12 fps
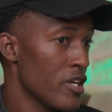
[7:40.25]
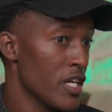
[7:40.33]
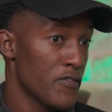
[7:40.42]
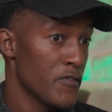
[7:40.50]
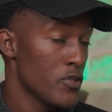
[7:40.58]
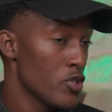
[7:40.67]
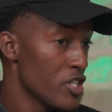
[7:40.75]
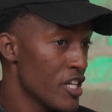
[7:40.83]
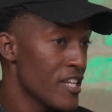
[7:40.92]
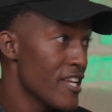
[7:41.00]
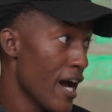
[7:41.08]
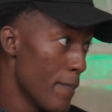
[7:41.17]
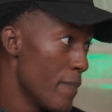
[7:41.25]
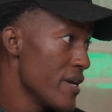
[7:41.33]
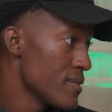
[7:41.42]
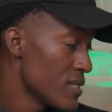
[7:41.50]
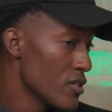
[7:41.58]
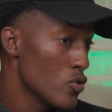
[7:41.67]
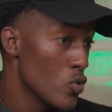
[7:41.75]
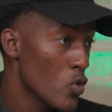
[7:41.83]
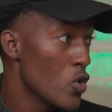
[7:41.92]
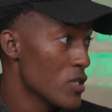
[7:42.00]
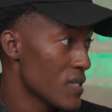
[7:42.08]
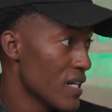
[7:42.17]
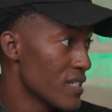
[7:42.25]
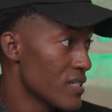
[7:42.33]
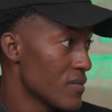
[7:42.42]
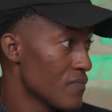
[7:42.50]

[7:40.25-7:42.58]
if you did a basic Google search.